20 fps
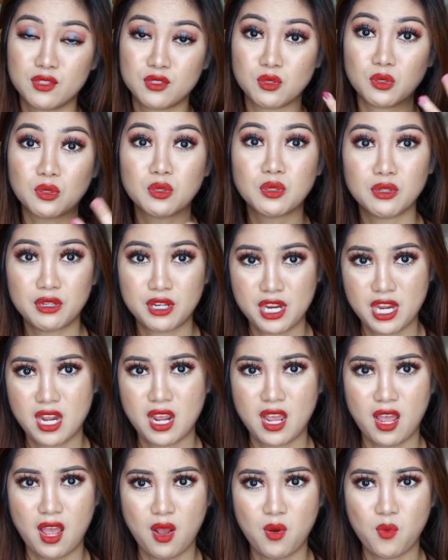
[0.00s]
to
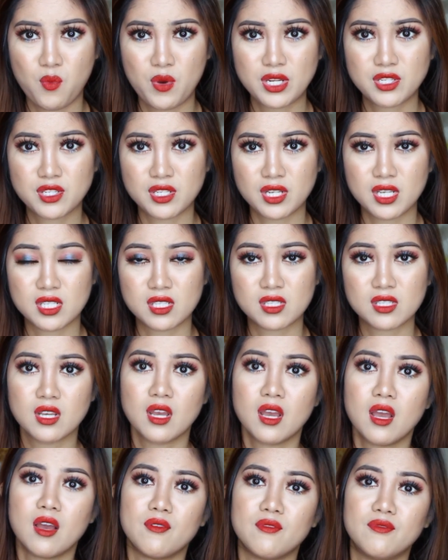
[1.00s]
Korea, which is
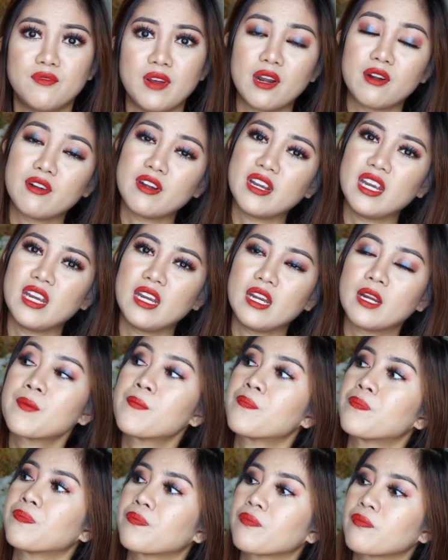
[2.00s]

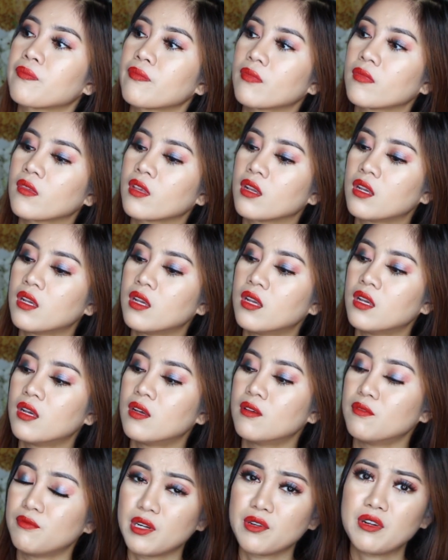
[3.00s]
very
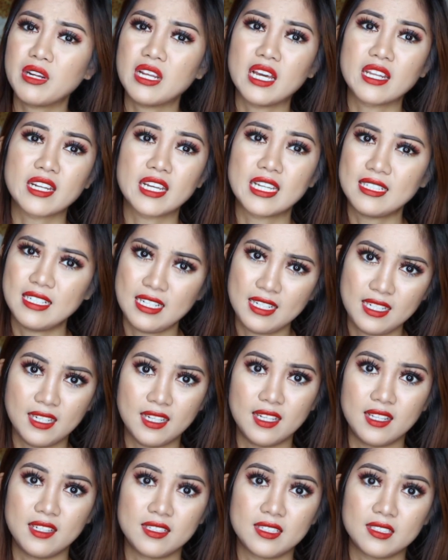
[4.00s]

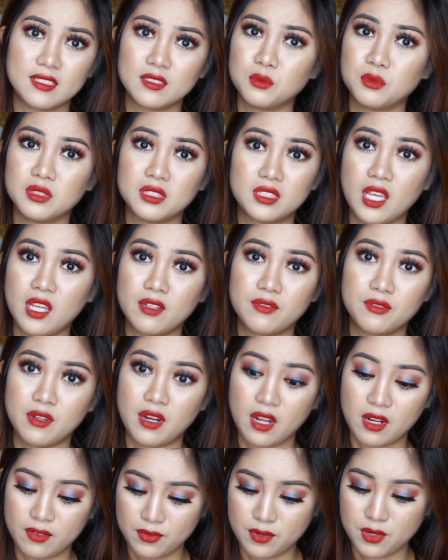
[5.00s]
unideal and will take
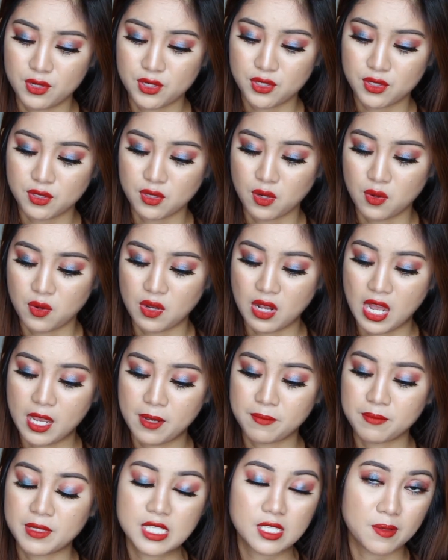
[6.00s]
forever. So
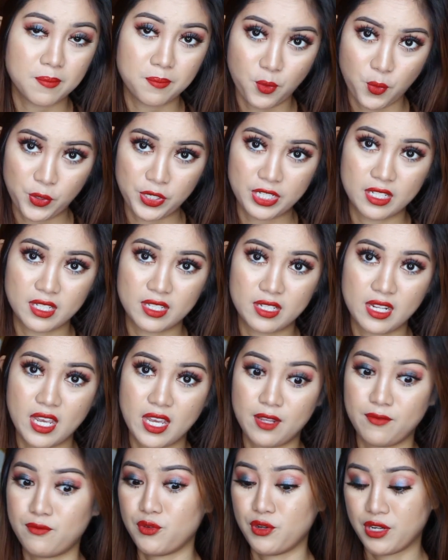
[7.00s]
I'm disappointed
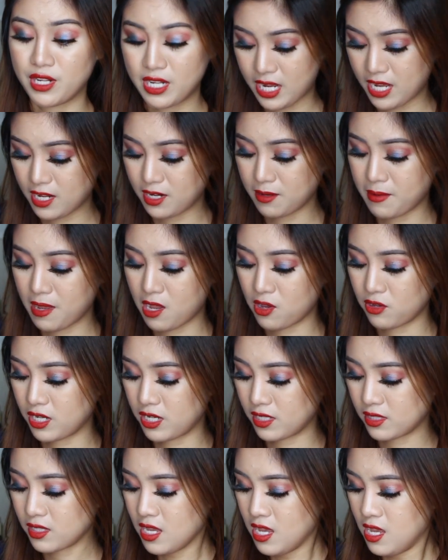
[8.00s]
and forget about
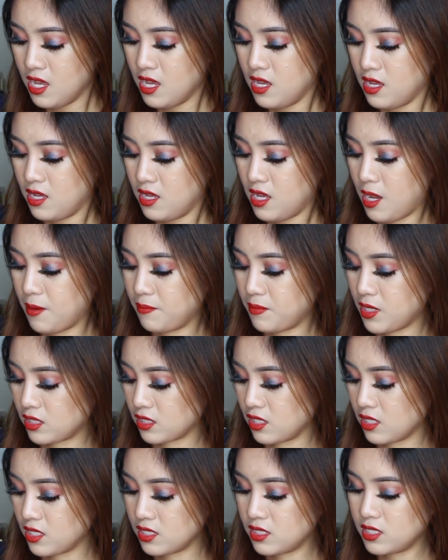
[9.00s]
it. I'm
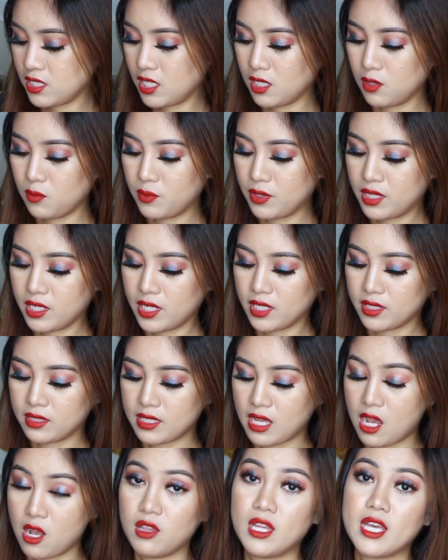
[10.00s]
not gonna deal with it.
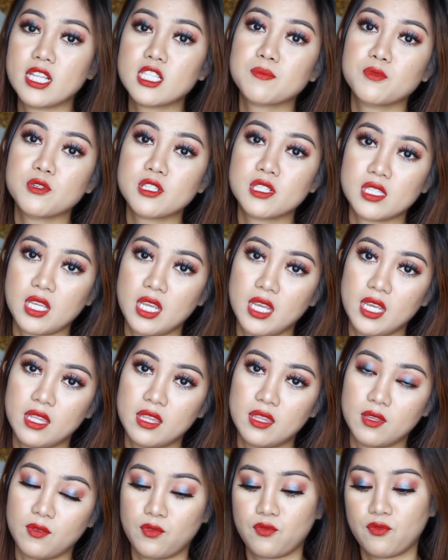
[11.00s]
Now let's
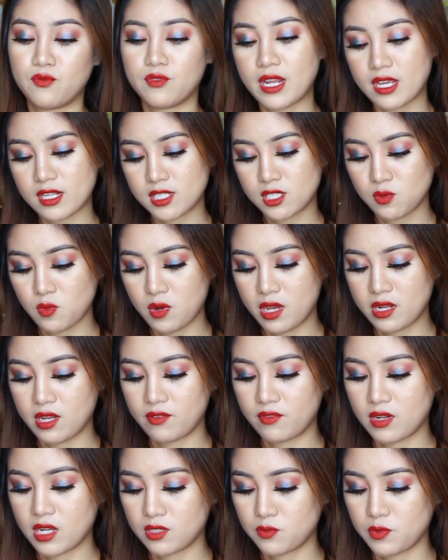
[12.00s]
proceed. The next one
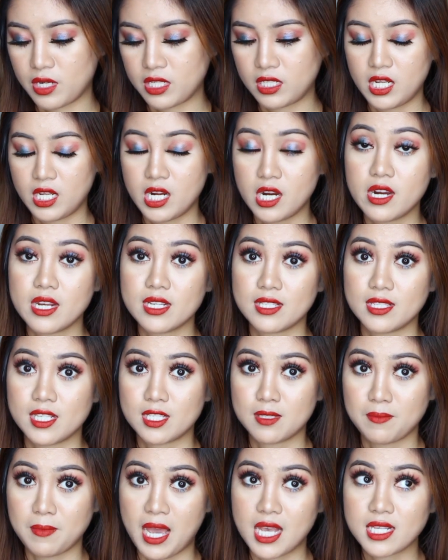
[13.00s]
I've got here is
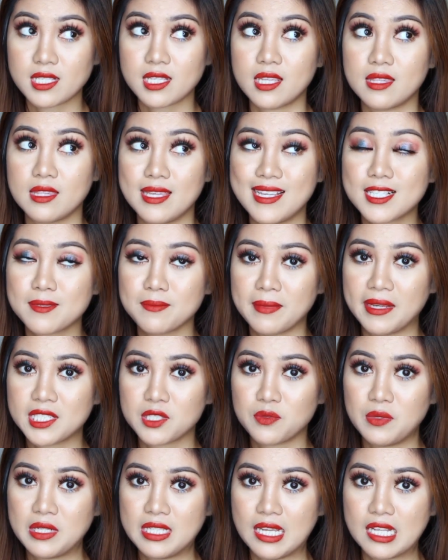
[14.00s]
this mask, and this
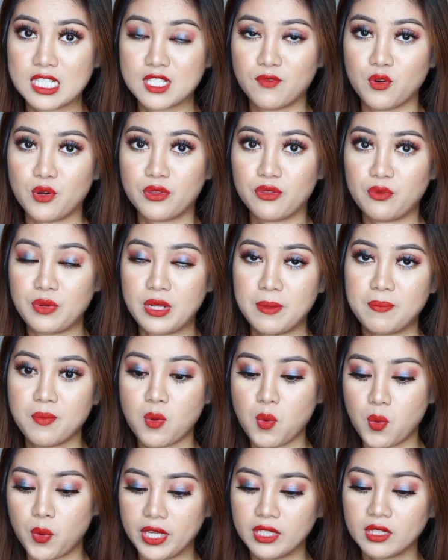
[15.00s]
mask retails for
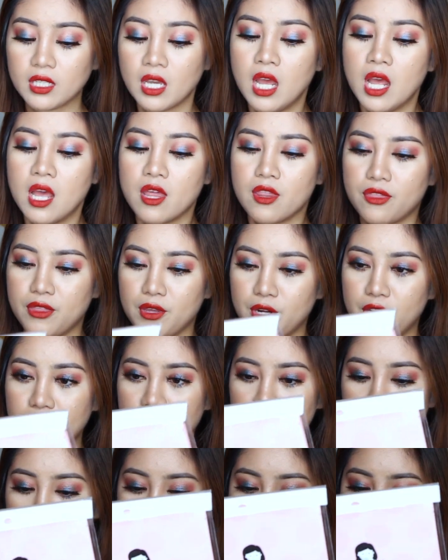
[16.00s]

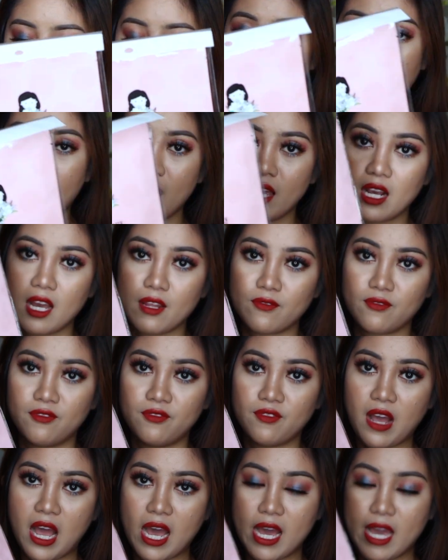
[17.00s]
3.30. I got
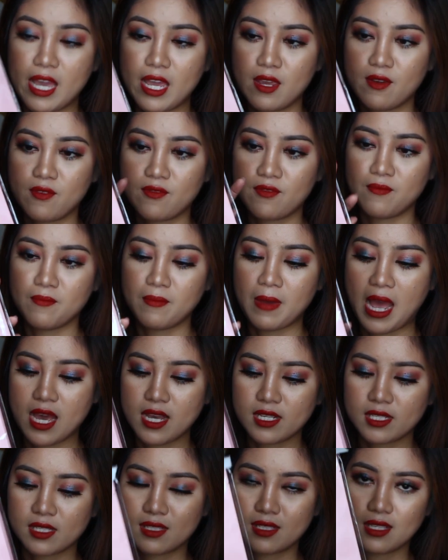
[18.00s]
5
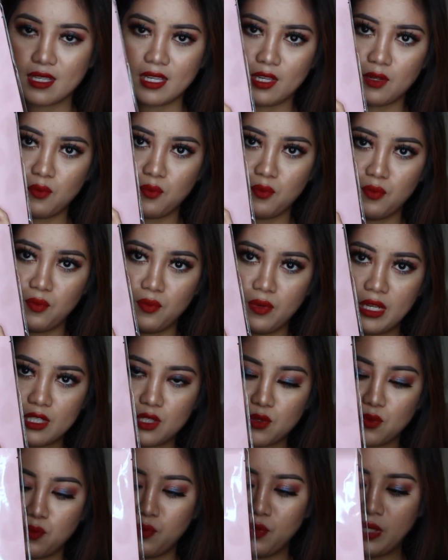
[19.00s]
masks.
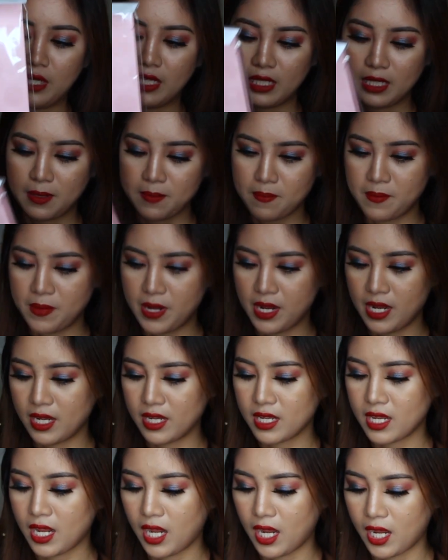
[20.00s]
It's really
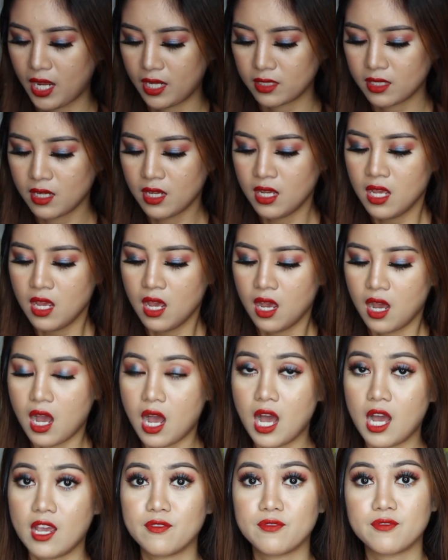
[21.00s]
big, and
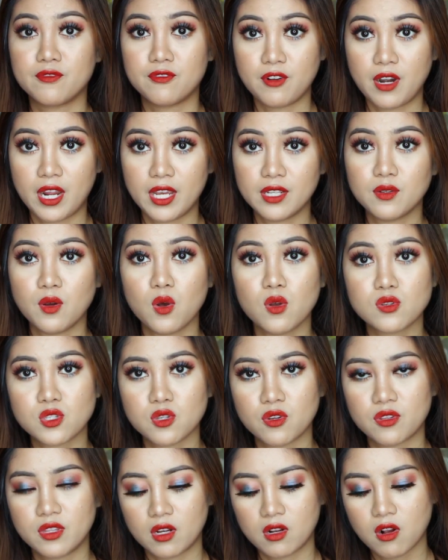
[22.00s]
I've read
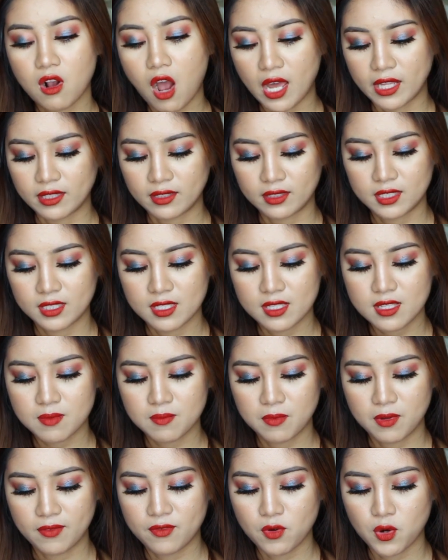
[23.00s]
also the
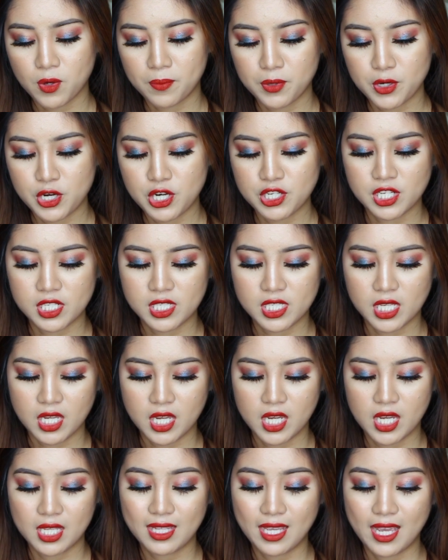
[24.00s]
content before
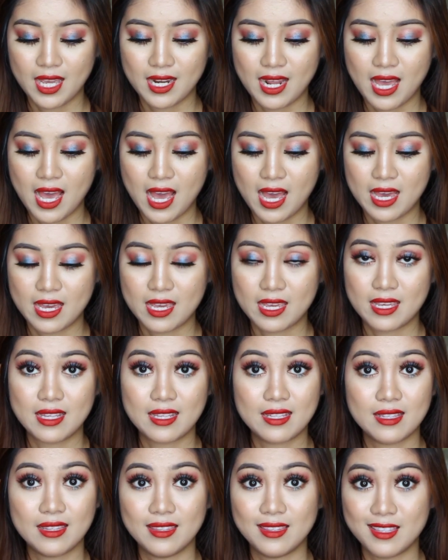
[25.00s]
purchasing it, and
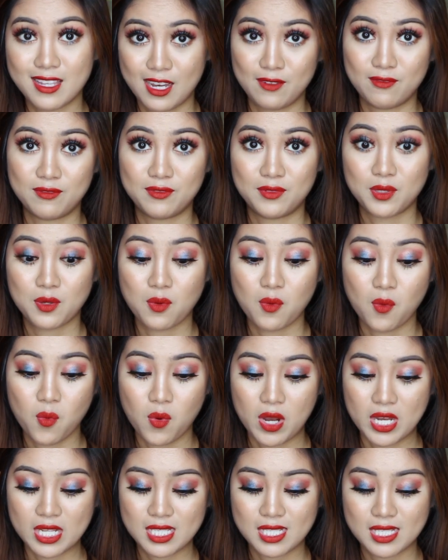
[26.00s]
I loved
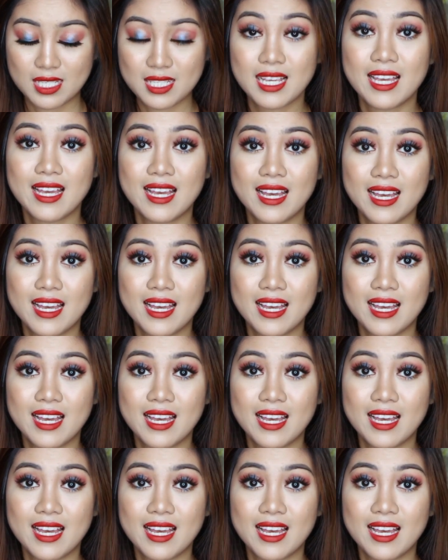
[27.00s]
what's